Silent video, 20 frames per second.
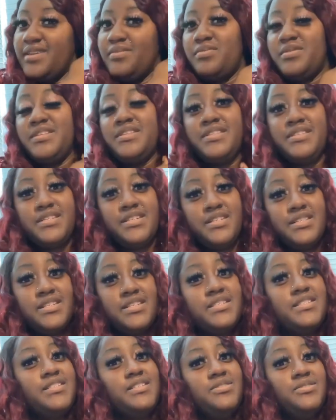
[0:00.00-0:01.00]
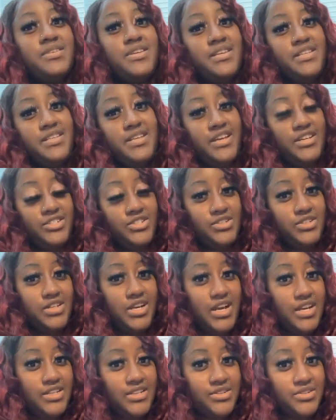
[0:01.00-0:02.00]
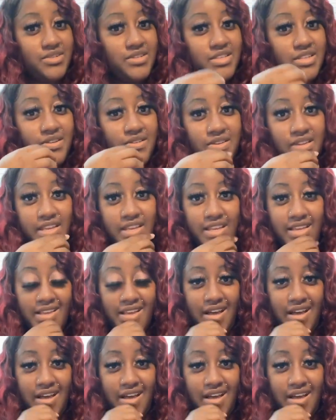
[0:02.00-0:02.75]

but still a silky texture. Not too silky.